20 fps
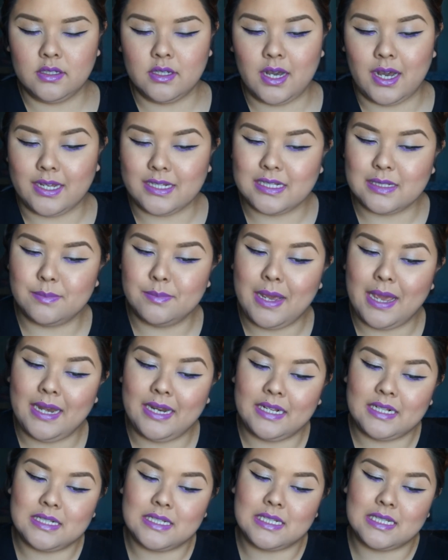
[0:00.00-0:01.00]

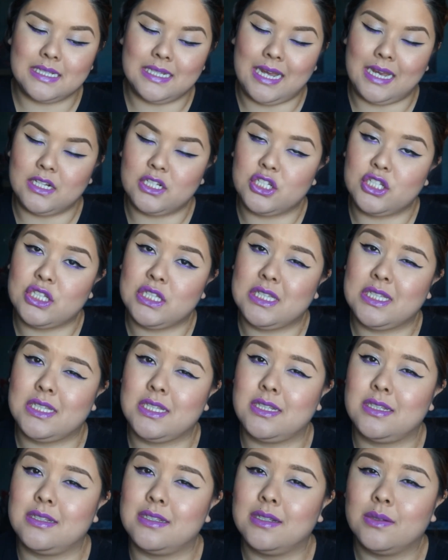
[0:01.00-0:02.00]
cosmetics slash,
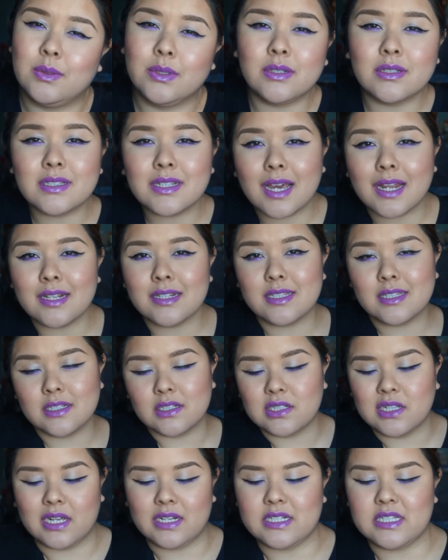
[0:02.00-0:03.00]
well, it's kind of
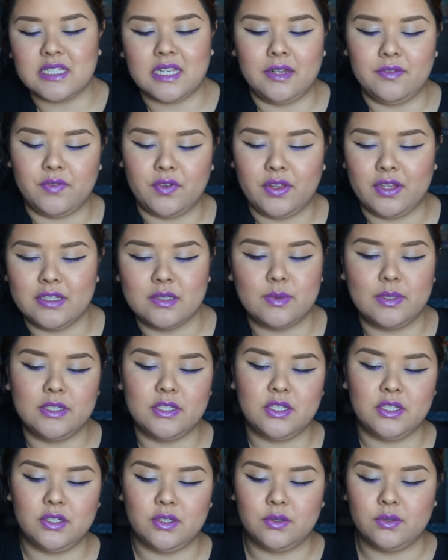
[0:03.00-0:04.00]
still kind of skin for this one
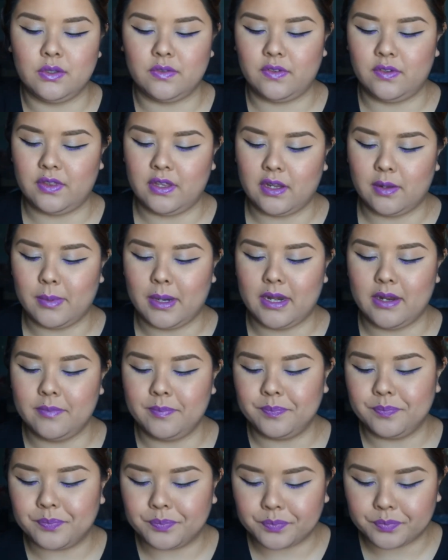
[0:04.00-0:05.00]
too if you think about it.
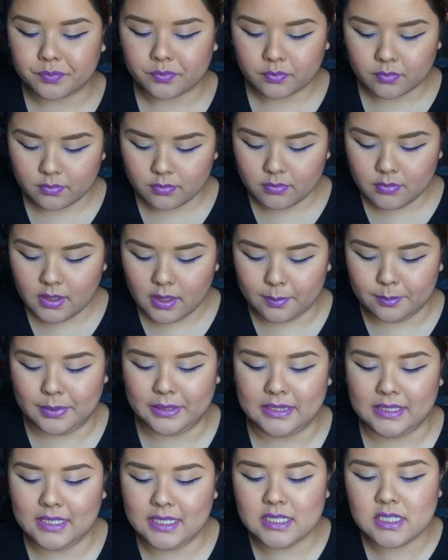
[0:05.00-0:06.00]

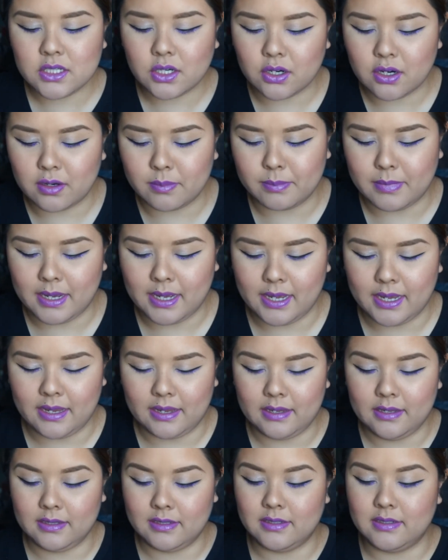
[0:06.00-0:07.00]
But these are
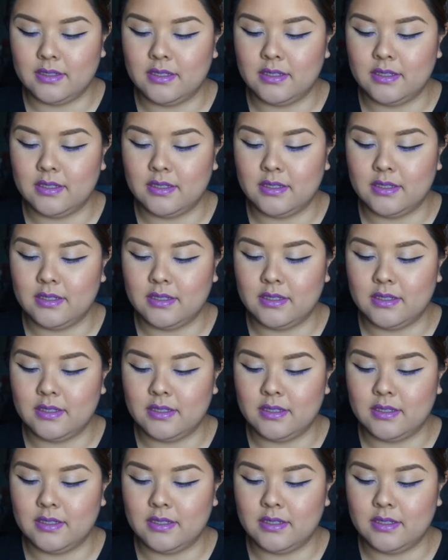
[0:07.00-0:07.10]
my